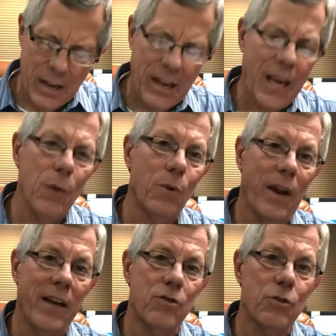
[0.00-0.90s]
He will
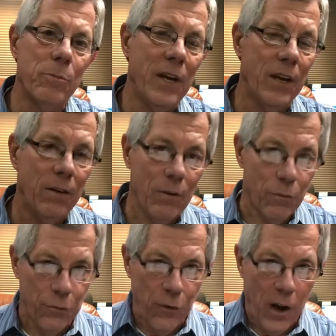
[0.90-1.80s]
answer me
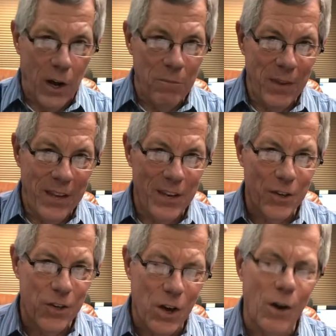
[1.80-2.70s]
from
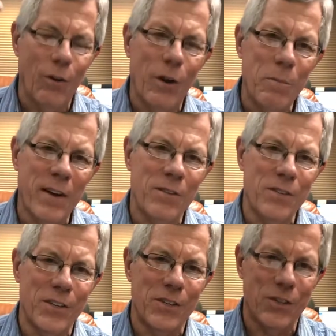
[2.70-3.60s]
His holy
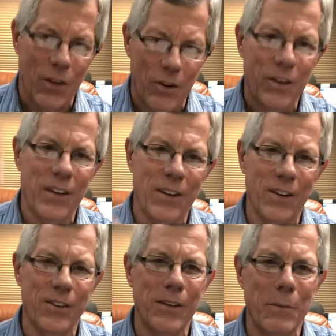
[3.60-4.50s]
mountains, talking
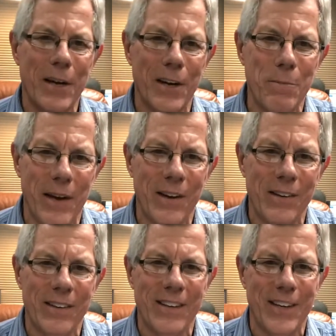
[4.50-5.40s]
here about,
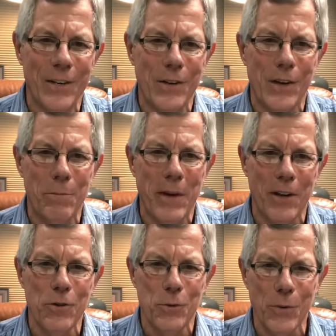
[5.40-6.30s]
uh,
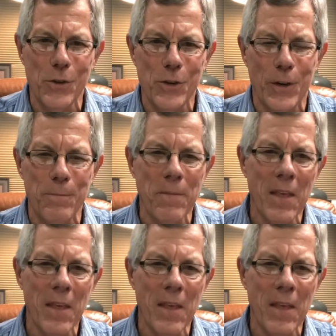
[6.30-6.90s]
about Jerusalem.